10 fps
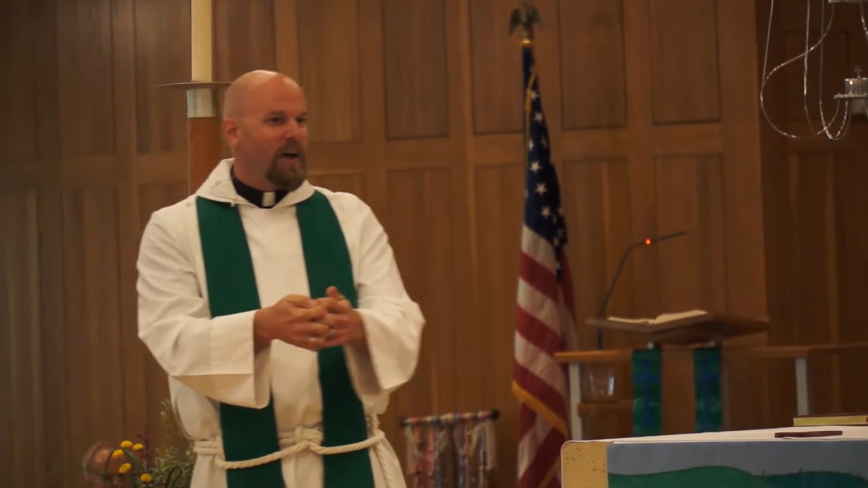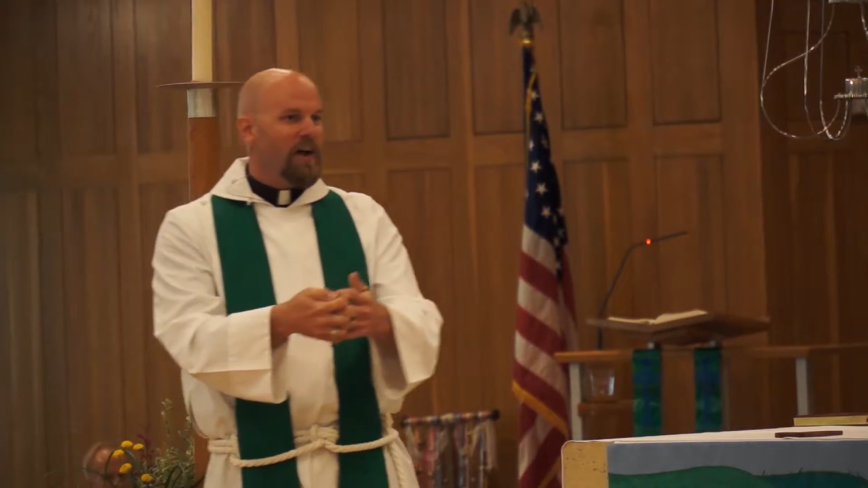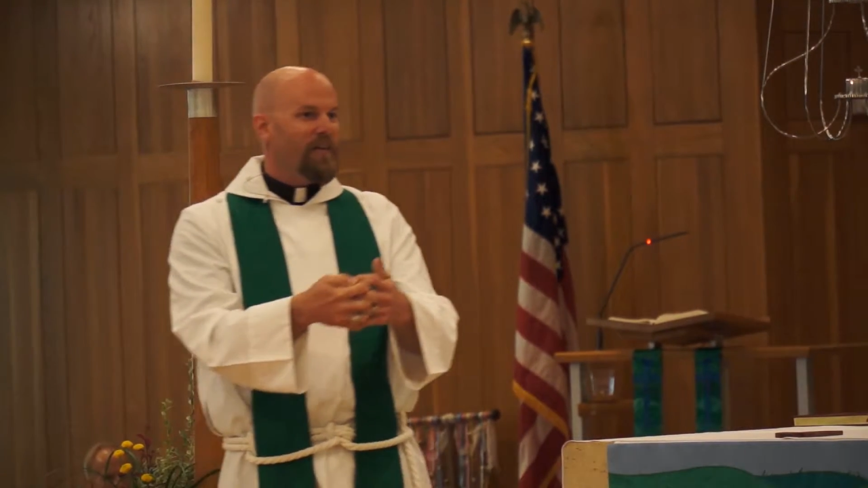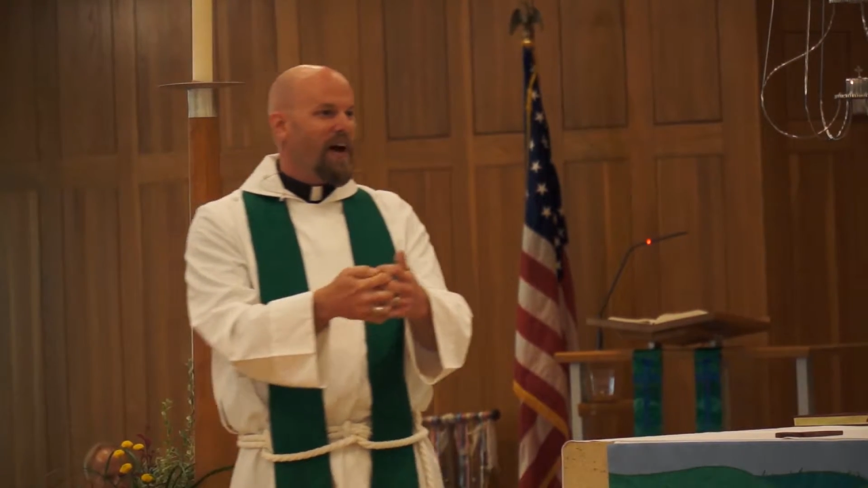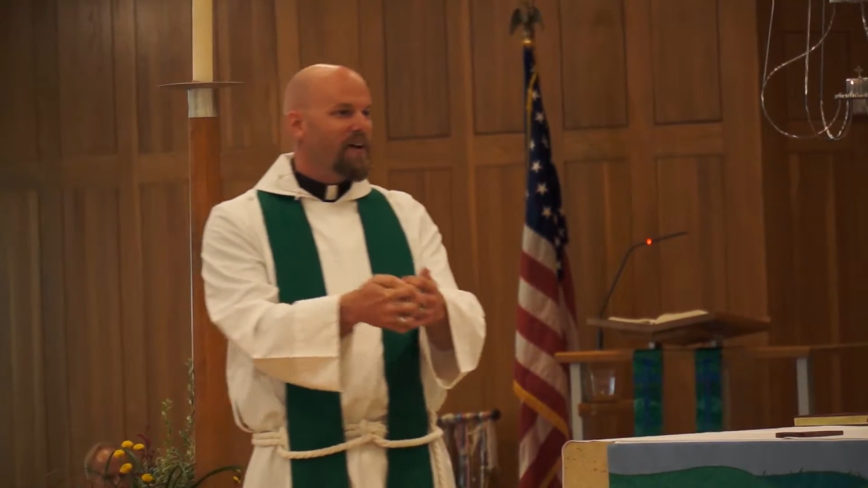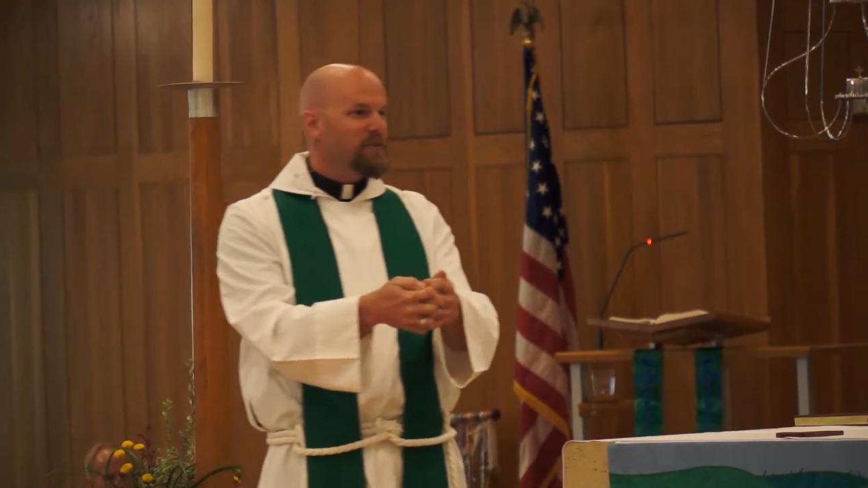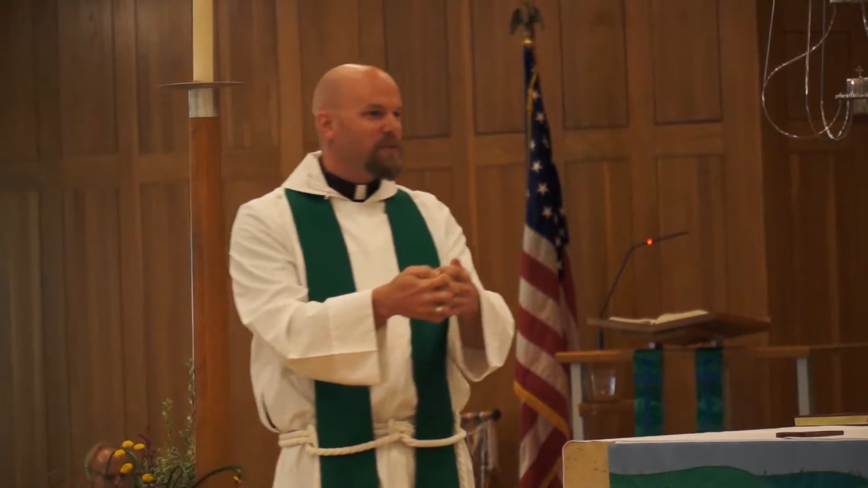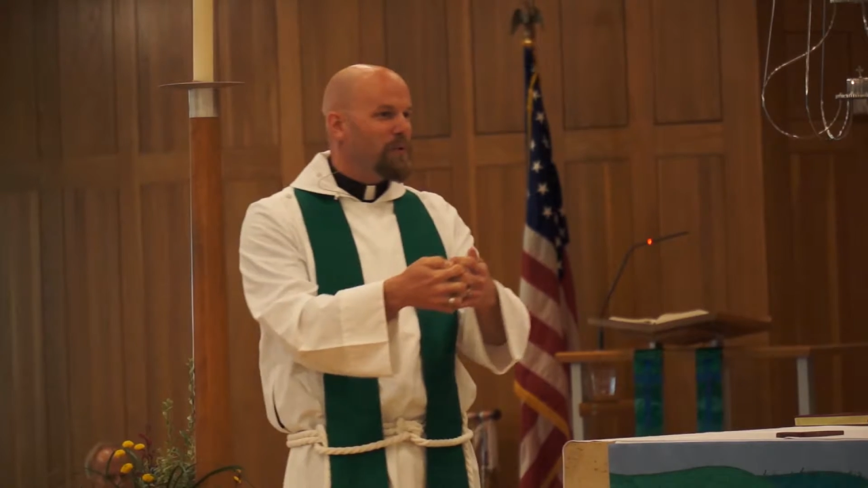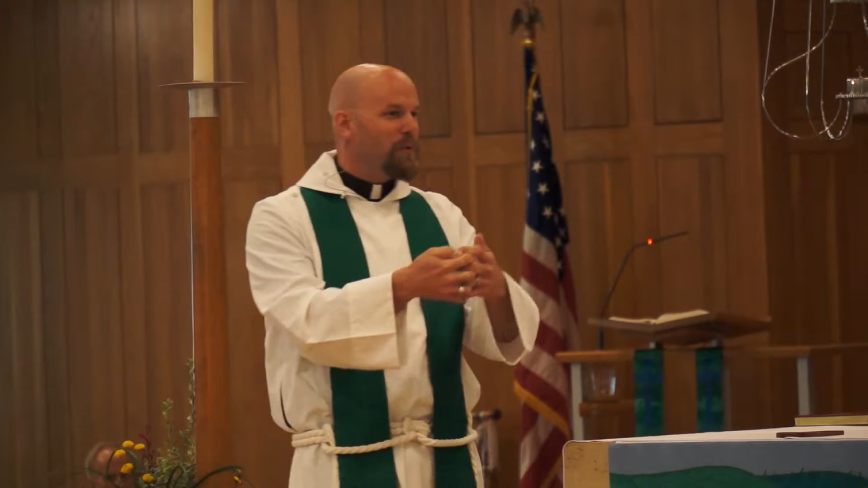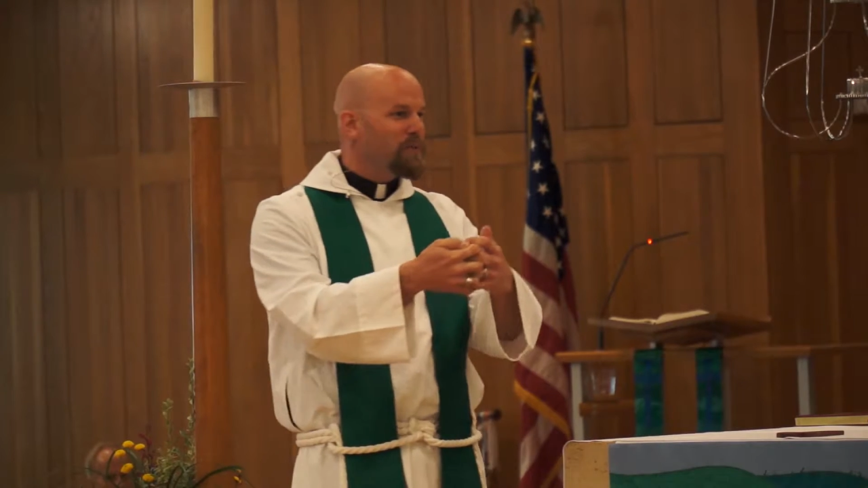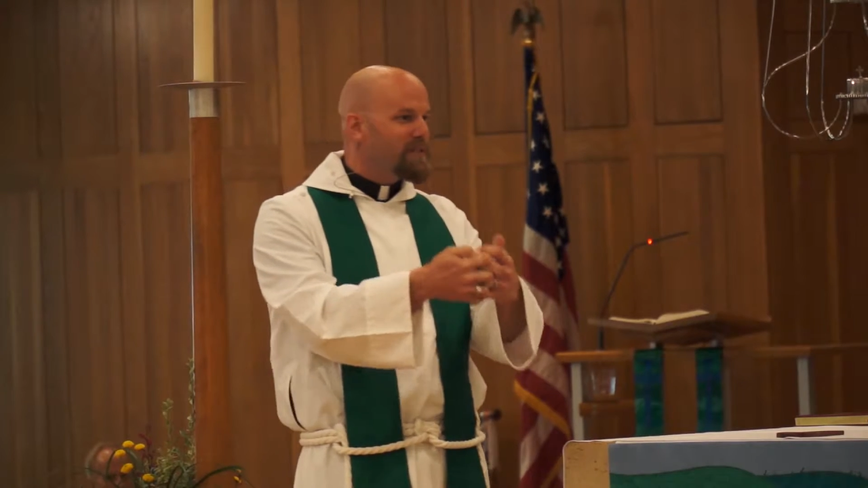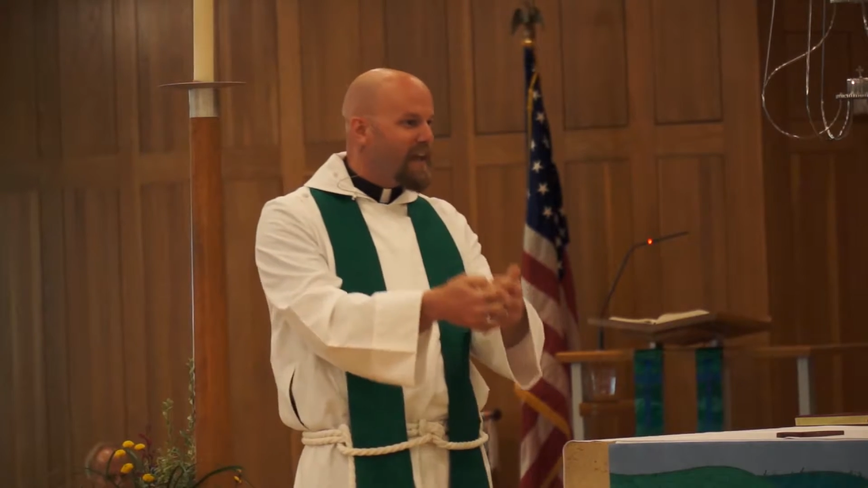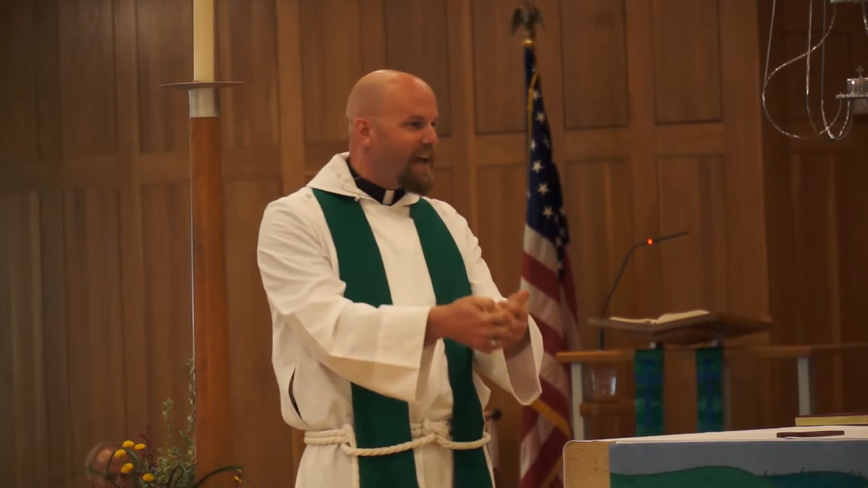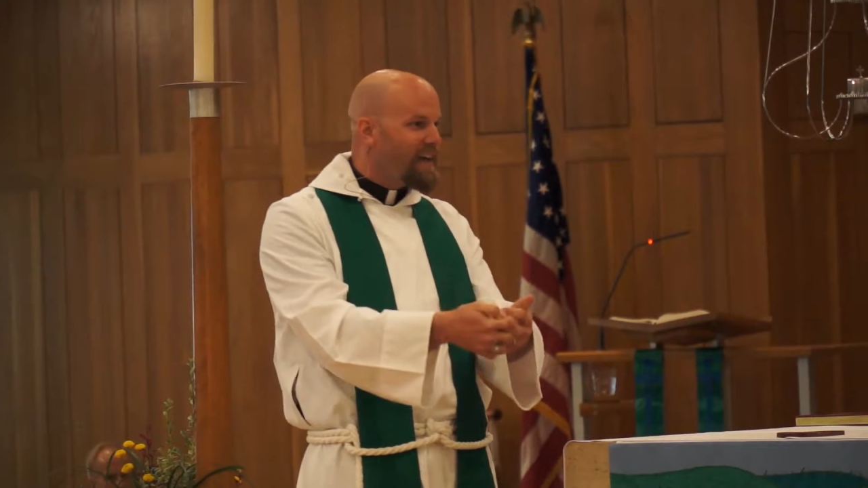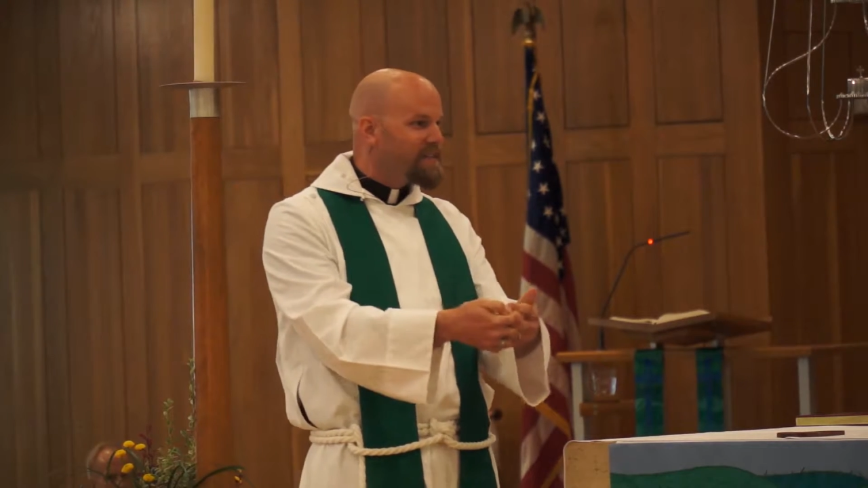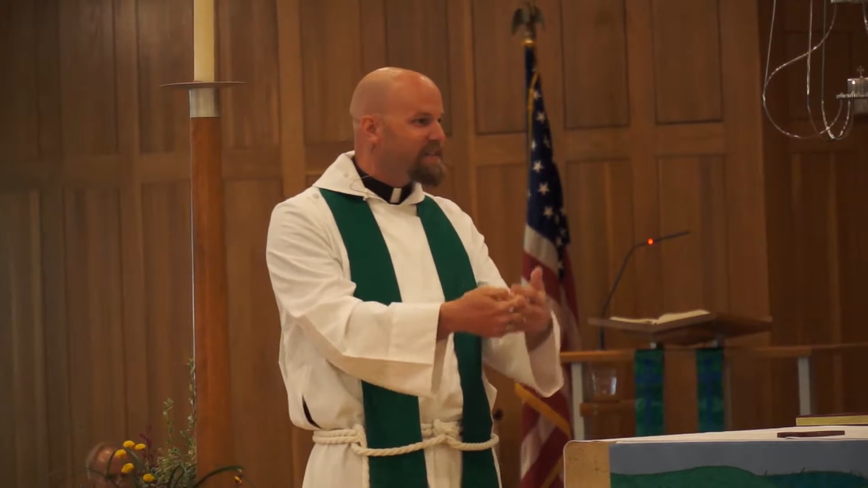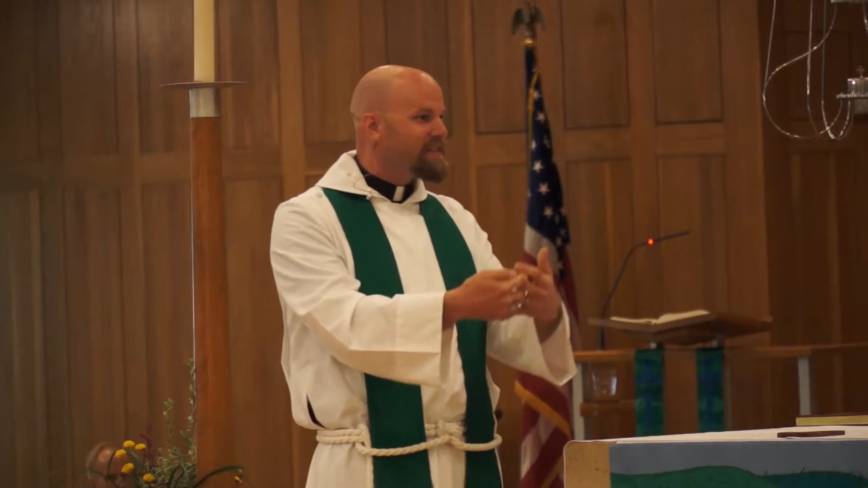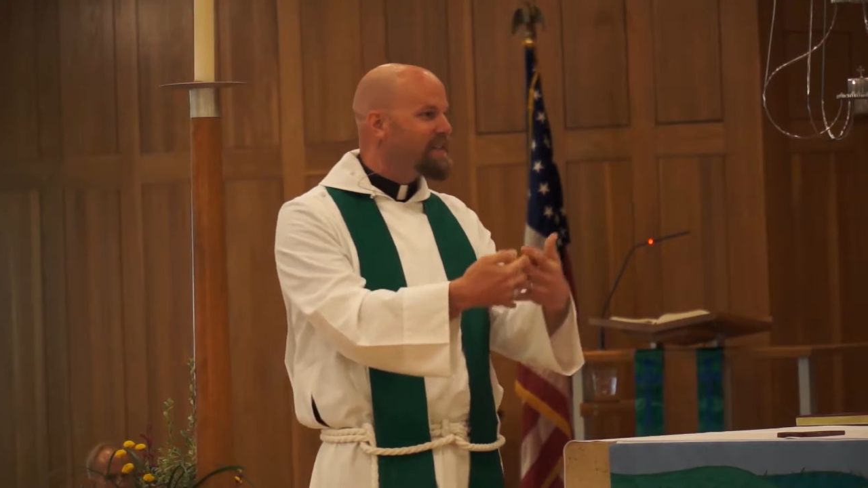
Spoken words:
household tasks,